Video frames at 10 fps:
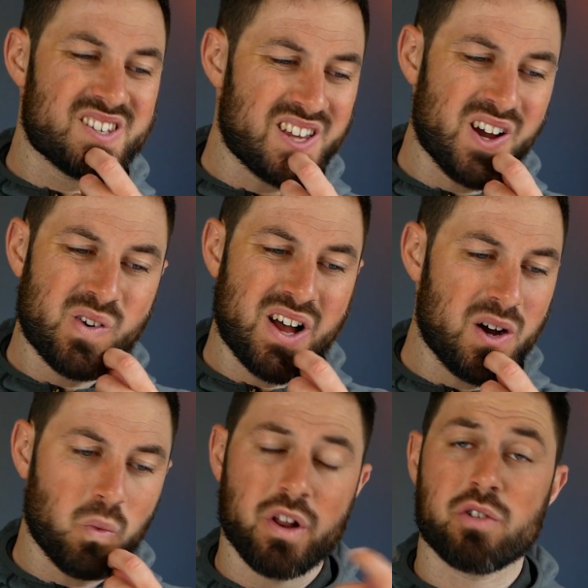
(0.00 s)

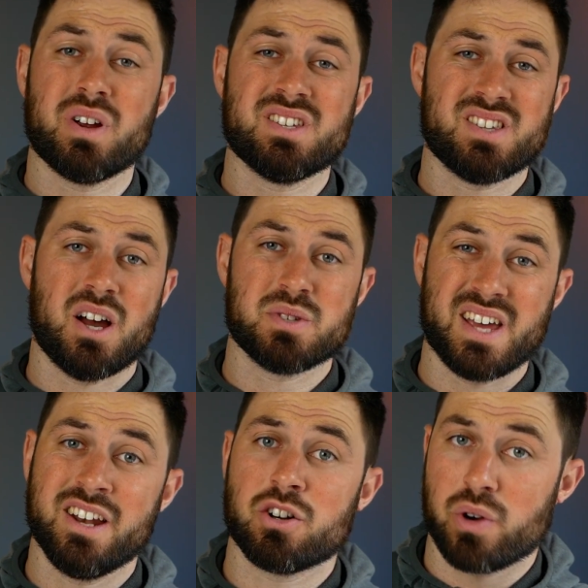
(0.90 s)
So one of the reasons that I was
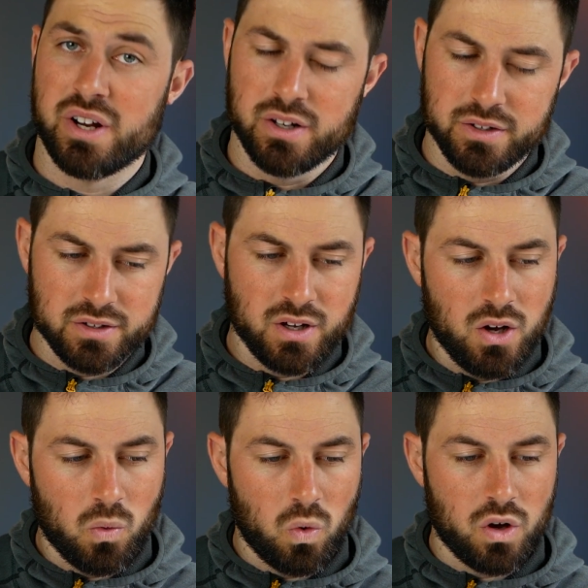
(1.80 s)
in Greenland
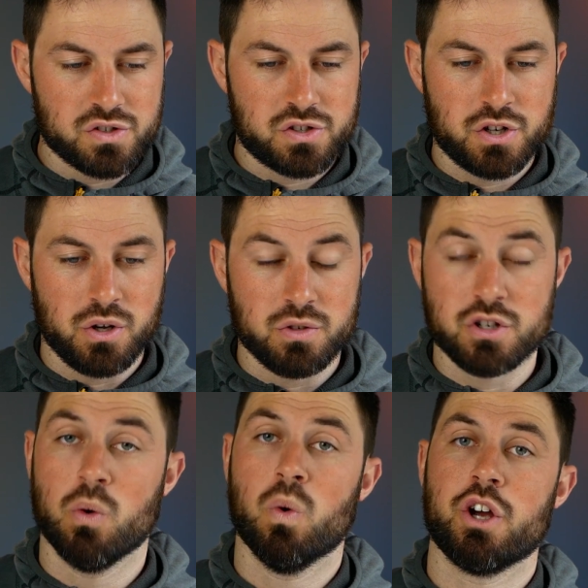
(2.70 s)
was to
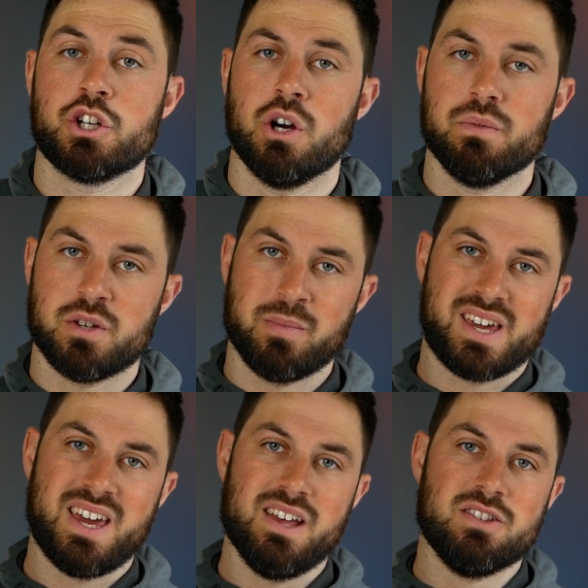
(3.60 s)
do a workshop for some of the
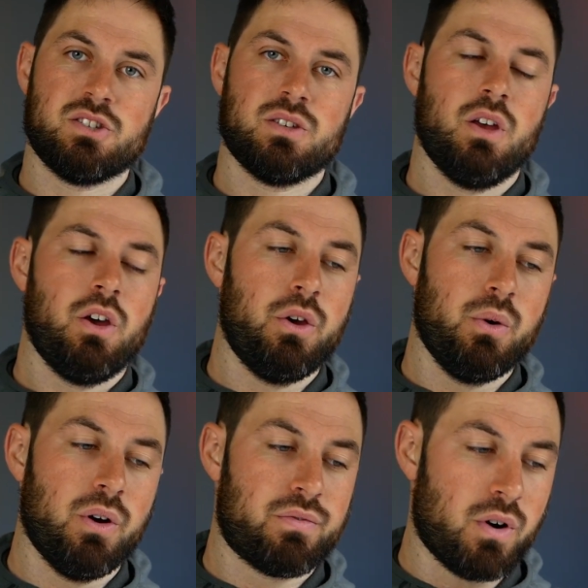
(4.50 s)
kids
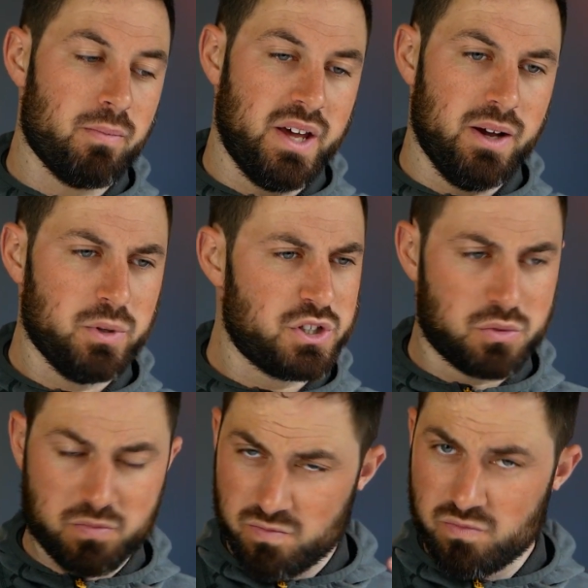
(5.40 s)
who are from there, which is